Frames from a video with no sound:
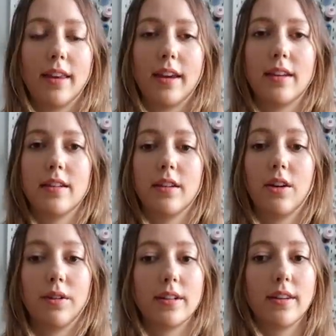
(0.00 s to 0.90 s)
that
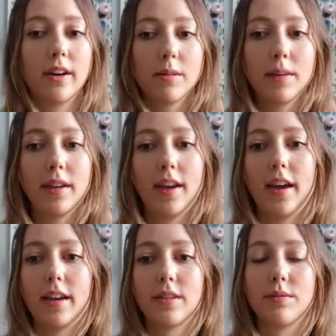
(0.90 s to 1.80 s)
going to therapy
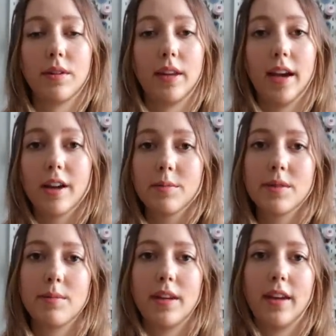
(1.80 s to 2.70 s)
has really
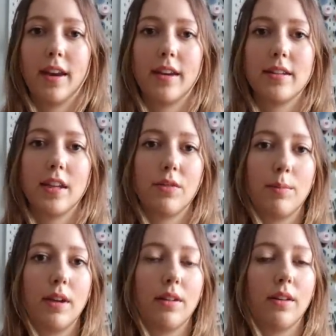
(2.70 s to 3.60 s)
helped me and given
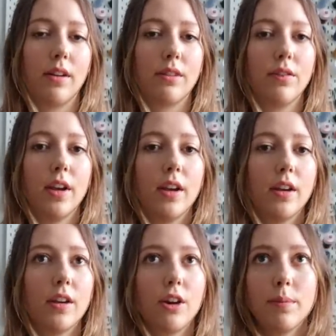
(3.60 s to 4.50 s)
me a lot of
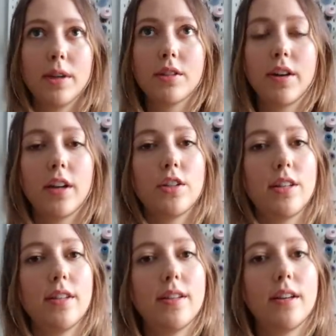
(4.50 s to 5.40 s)
coping
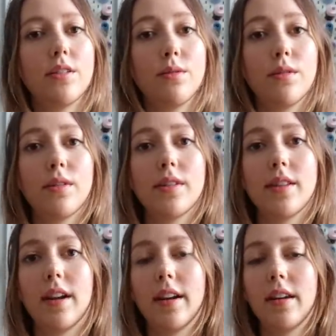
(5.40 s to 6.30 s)
strategies and tools
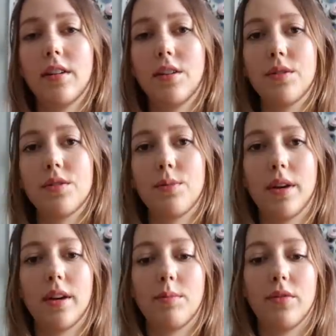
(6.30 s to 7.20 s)
that I can use
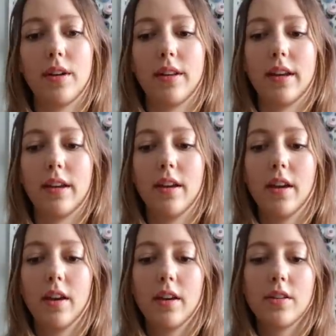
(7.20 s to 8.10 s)
when I'm feeling
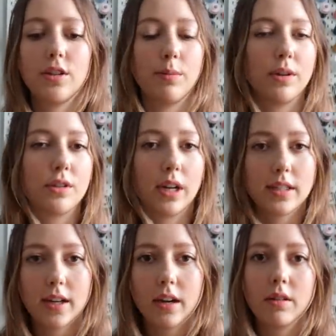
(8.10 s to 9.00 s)
super
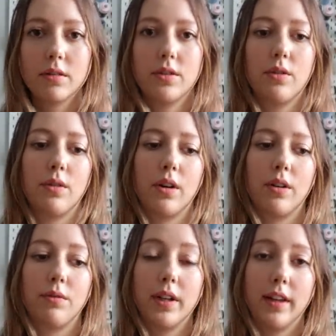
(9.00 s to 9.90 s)
stressed out or
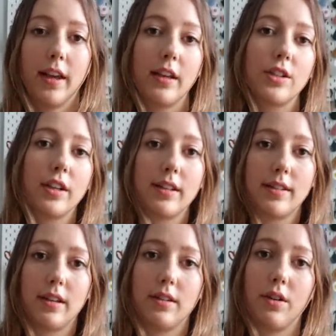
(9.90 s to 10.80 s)
really anxious
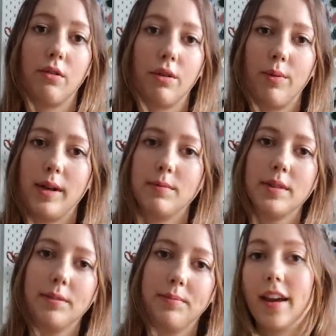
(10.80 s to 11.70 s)
and overwhelmed.
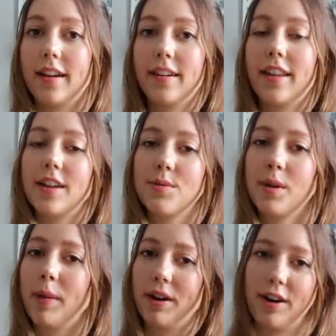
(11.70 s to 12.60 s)
And that's where
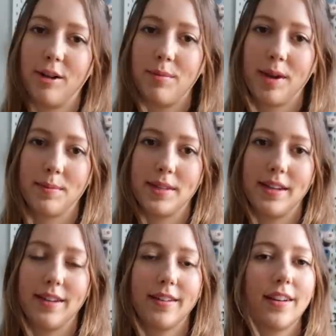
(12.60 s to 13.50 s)
BetterHelp comes
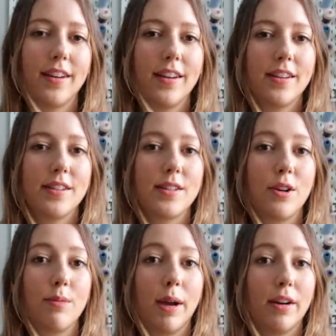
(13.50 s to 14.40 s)
in.
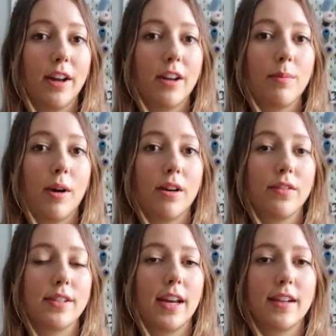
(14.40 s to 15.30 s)
So BetterHelp
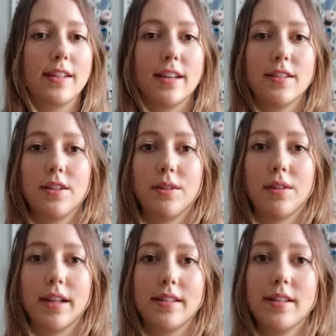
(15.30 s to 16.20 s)
offers access to
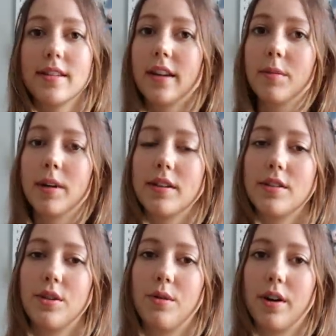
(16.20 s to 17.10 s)
licensed therapists
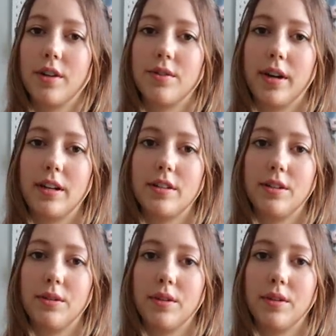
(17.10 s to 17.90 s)
who are trained to